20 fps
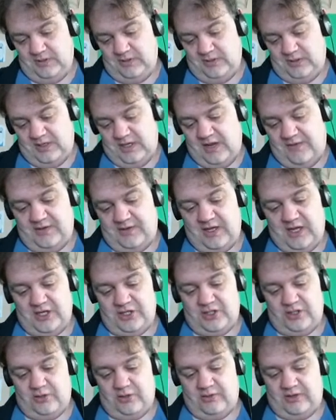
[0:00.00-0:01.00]

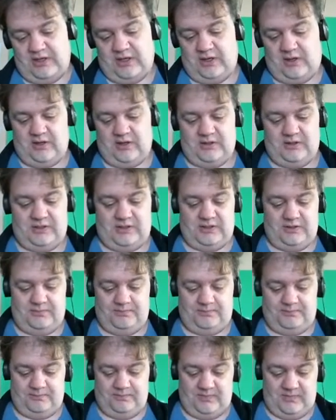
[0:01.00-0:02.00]
Navigation grid codes.
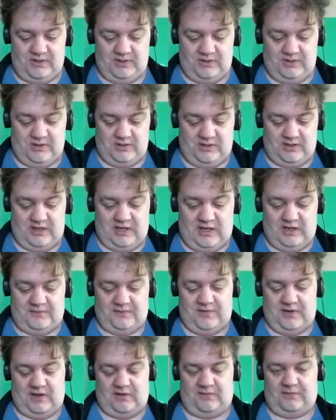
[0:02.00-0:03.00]

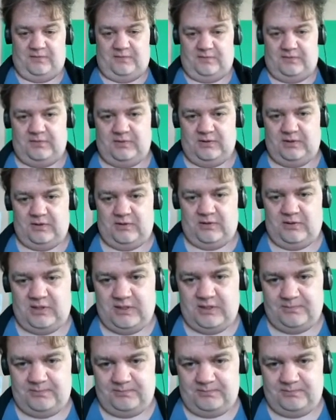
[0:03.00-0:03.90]
FF. Alright.